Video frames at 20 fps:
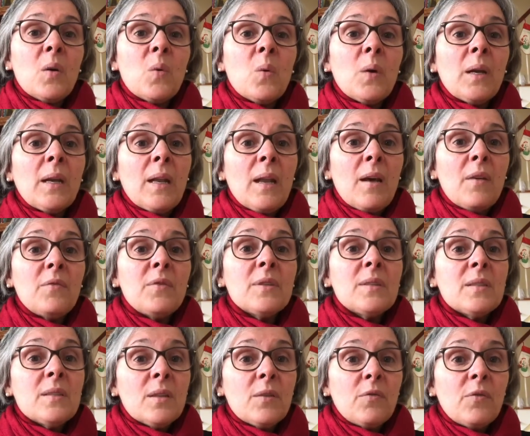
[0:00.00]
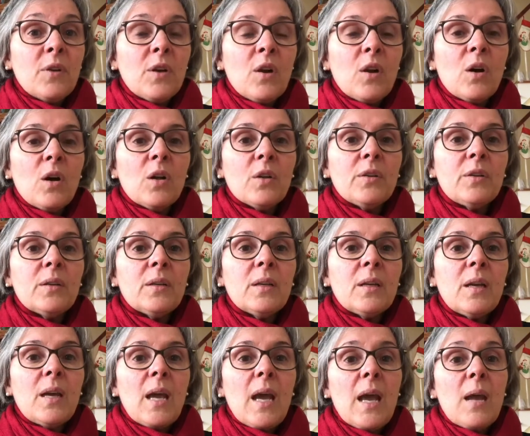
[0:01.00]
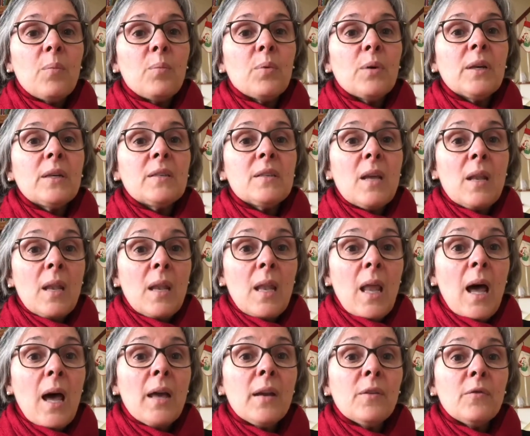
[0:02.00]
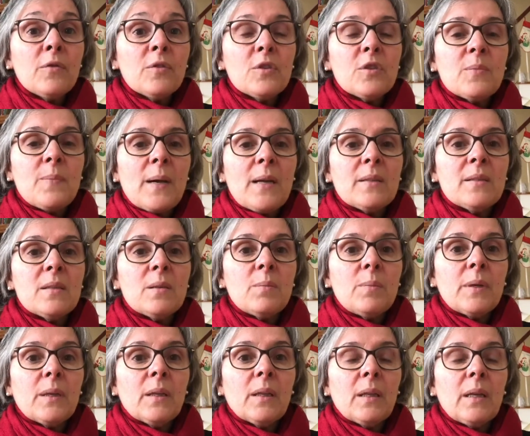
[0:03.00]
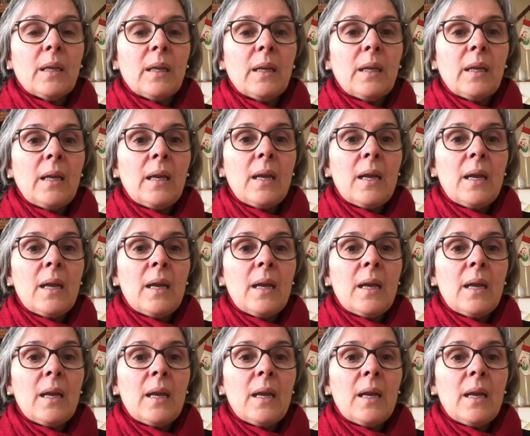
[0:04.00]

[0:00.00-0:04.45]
when love is difficult and brings a lot of responsibility,